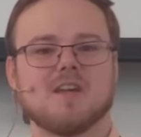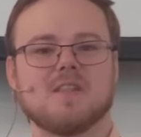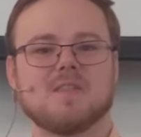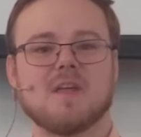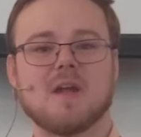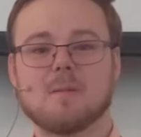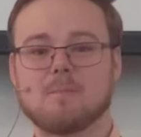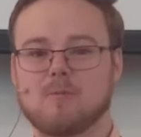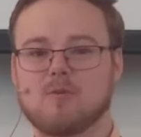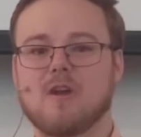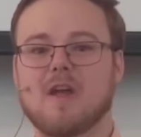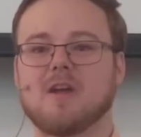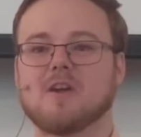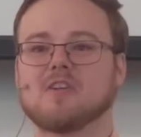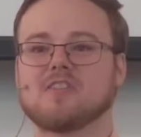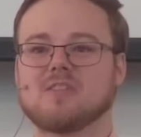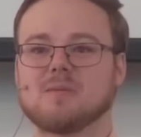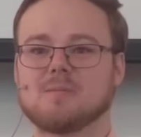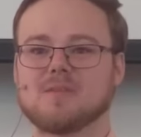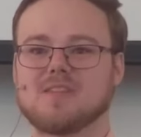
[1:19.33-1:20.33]
their
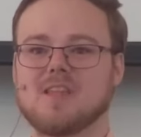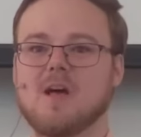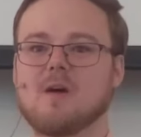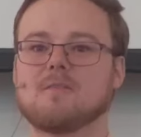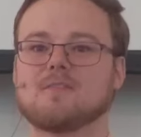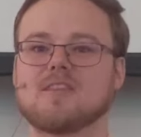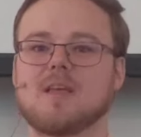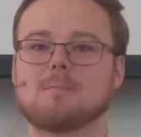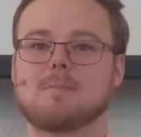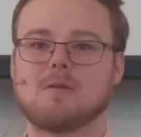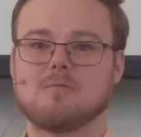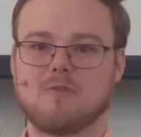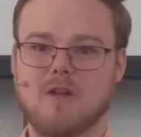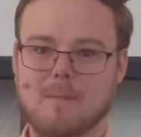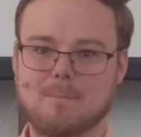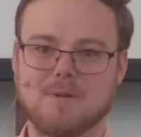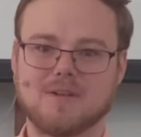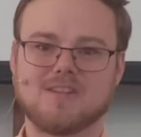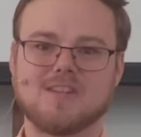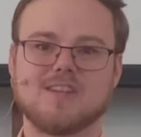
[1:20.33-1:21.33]
prayers themselves had been
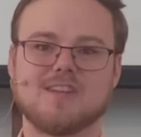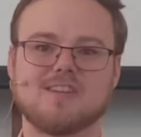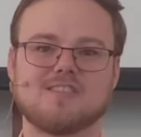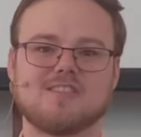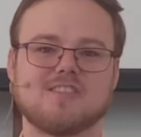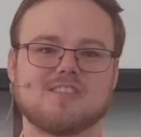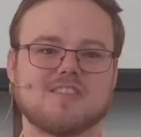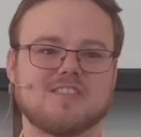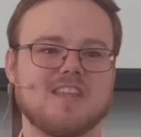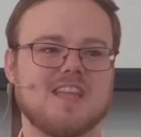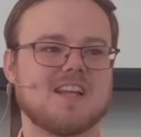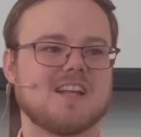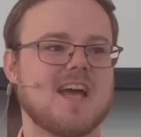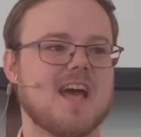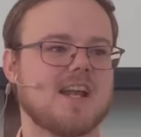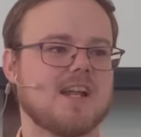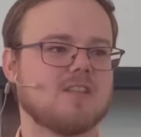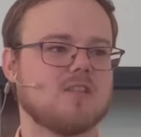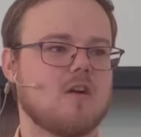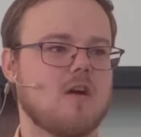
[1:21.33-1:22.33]
repetitious and they had
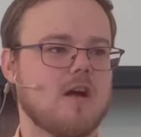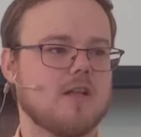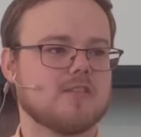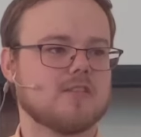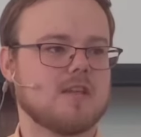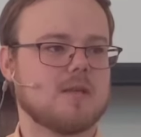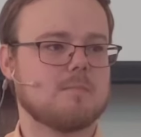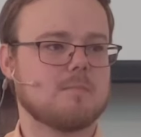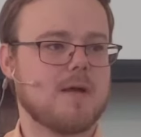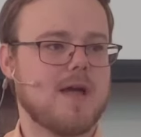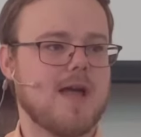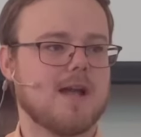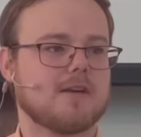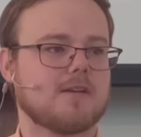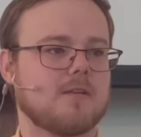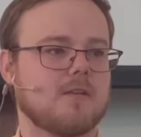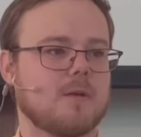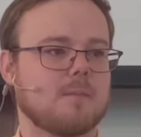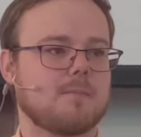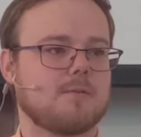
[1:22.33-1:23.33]
kind of lost
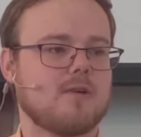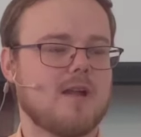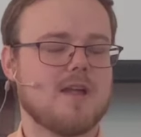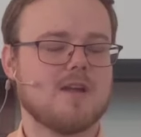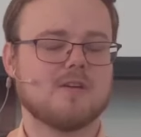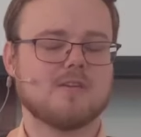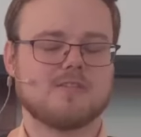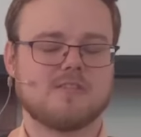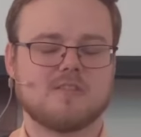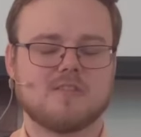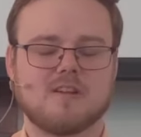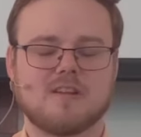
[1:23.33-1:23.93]
impact to their prayers.